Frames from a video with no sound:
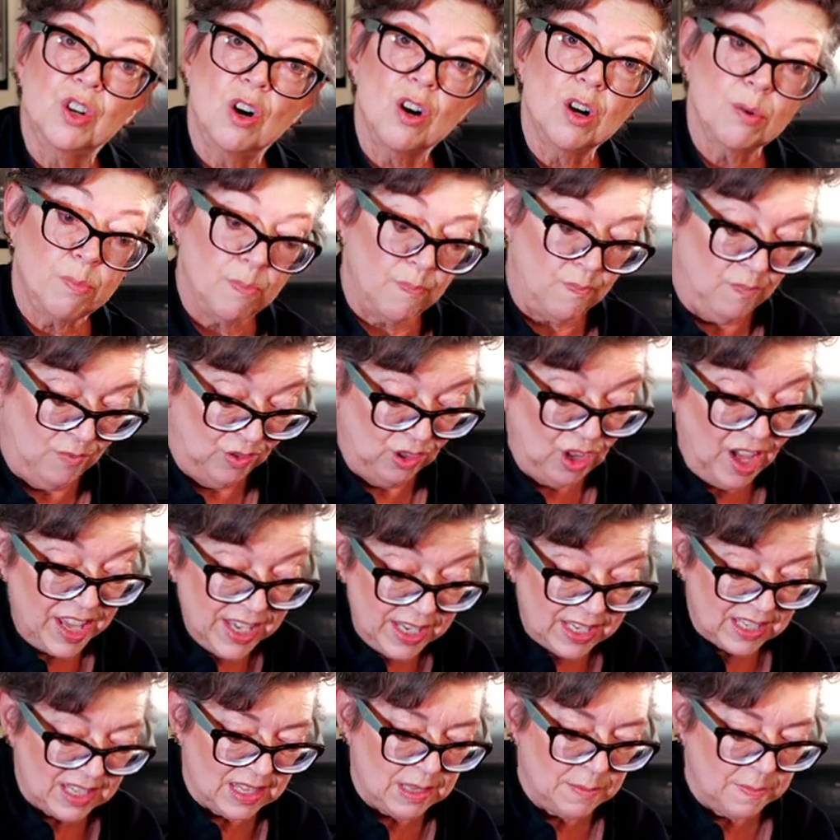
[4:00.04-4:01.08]
dog
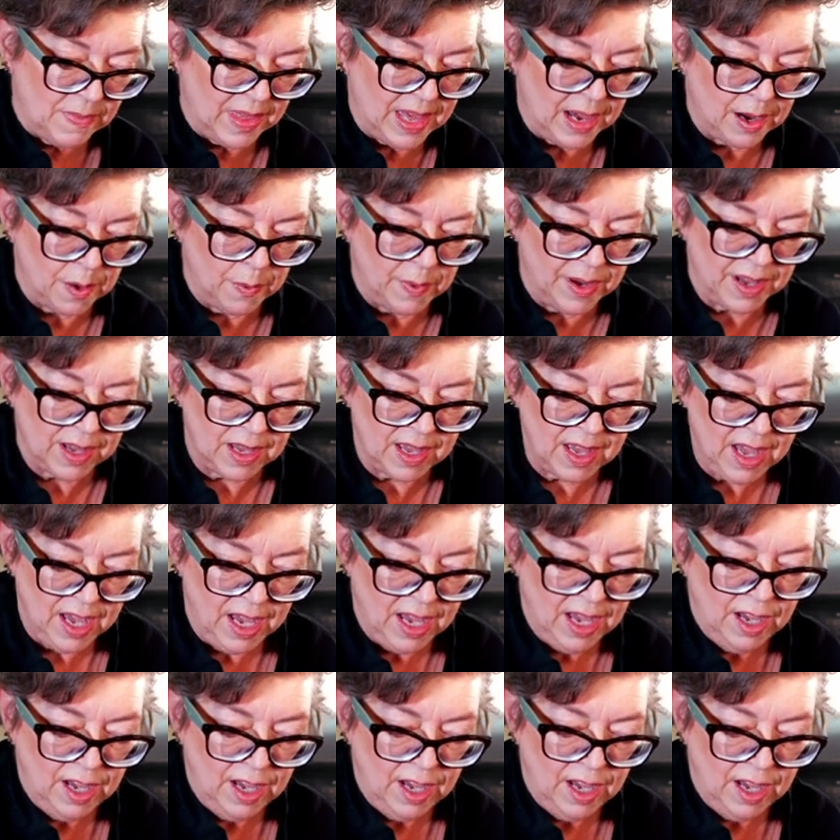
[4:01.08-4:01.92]
likes them that way.